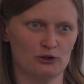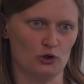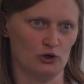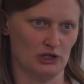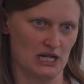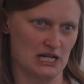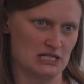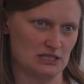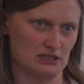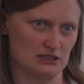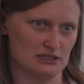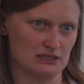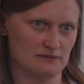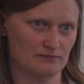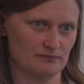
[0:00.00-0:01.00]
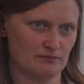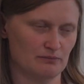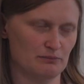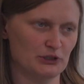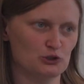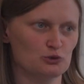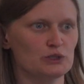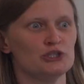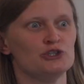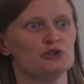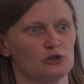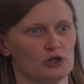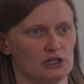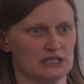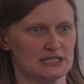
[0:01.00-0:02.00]
correlations between
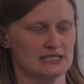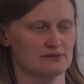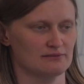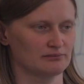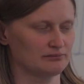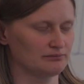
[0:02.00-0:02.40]
neurons.